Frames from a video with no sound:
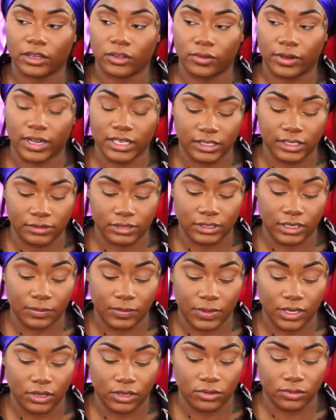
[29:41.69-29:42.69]
You guys have seen
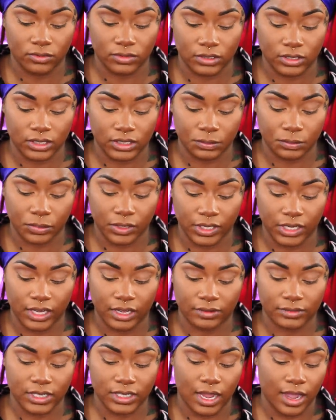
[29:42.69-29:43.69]
me use this plenty
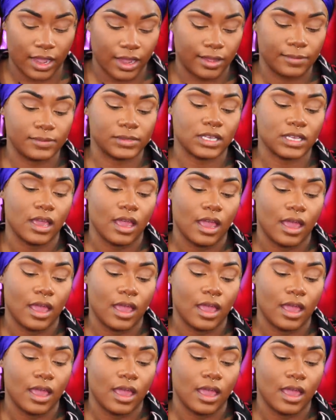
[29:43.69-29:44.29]
of times.